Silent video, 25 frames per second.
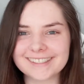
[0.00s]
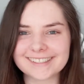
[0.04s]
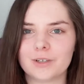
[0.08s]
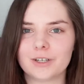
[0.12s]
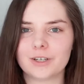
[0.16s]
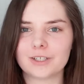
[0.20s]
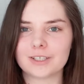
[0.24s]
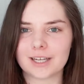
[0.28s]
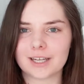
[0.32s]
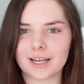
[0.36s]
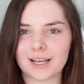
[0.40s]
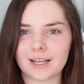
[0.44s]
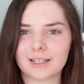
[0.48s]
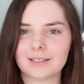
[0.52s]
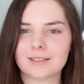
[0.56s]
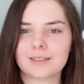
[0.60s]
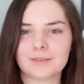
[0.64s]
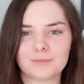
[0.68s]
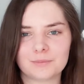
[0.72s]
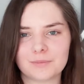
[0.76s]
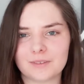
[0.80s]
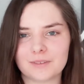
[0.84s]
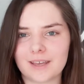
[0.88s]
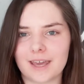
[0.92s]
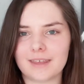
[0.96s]
Go check out
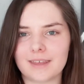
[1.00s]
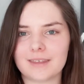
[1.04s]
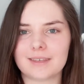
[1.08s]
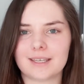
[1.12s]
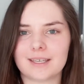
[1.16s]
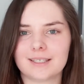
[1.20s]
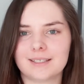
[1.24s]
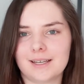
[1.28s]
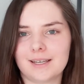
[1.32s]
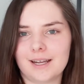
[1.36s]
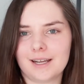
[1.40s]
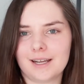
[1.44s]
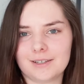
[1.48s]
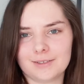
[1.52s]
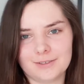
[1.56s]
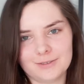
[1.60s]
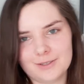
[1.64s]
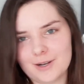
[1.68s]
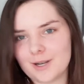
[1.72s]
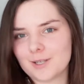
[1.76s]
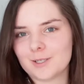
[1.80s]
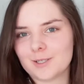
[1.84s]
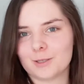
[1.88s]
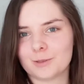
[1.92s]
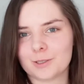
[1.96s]
the other things that
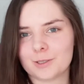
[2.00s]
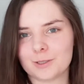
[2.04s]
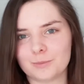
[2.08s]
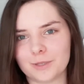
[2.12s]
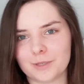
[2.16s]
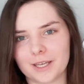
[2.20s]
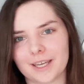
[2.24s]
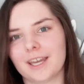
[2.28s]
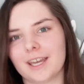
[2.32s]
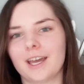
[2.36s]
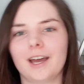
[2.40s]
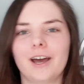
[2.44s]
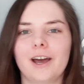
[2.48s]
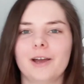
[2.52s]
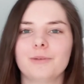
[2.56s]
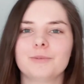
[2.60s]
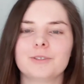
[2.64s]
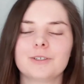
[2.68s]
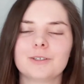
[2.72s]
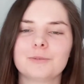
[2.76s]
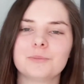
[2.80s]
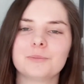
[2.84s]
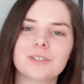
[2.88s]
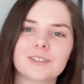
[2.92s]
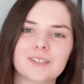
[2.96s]
on YouTube. Like, I'm
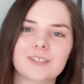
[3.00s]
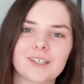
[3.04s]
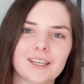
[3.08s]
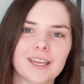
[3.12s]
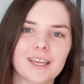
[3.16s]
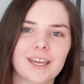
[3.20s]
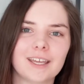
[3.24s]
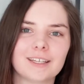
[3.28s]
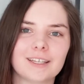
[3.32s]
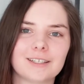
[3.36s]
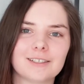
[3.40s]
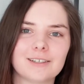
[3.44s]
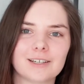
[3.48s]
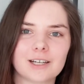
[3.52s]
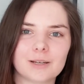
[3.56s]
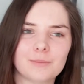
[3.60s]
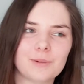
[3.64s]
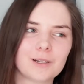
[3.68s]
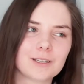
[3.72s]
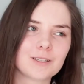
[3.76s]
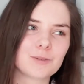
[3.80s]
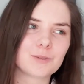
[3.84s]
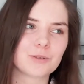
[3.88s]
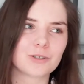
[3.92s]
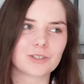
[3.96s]
doing music and I talk
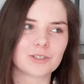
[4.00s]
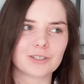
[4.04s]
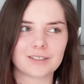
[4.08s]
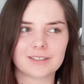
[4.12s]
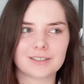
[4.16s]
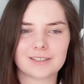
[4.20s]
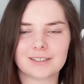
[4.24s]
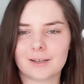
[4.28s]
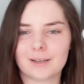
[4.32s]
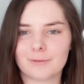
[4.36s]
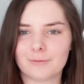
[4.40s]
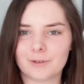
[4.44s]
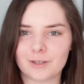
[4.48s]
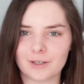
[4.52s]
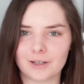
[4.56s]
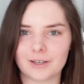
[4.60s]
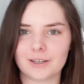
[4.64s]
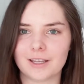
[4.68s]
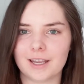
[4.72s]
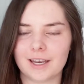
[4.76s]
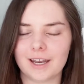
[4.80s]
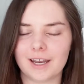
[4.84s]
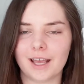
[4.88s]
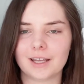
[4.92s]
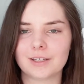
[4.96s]
about spiritual stuff a
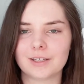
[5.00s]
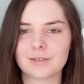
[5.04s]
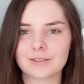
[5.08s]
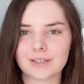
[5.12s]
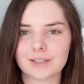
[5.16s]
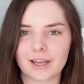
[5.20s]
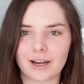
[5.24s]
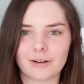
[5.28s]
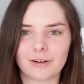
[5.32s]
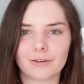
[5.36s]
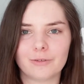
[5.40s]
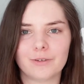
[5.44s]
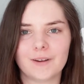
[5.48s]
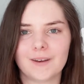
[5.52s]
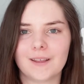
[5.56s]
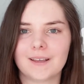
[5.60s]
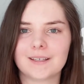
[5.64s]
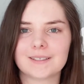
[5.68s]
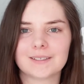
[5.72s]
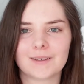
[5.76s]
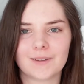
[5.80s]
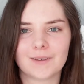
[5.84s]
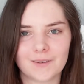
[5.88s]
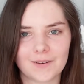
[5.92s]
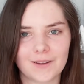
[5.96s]
lot. And I do tarot
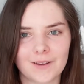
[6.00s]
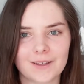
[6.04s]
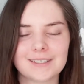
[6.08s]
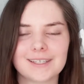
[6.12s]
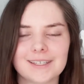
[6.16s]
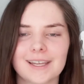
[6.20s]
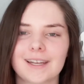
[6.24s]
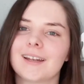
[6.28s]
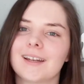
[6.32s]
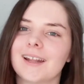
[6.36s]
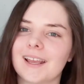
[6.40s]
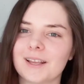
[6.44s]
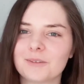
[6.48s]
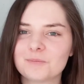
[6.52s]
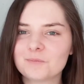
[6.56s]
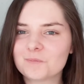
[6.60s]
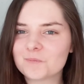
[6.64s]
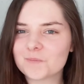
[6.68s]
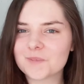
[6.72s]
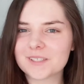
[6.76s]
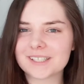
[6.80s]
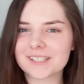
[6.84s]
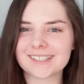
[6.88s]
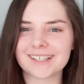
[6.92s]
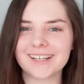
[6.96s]
readings on Saturday.
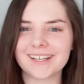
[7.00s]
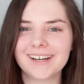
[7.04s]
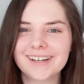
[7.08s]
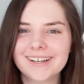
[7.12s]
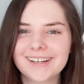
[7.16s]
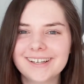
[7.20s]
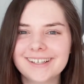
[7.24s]
So,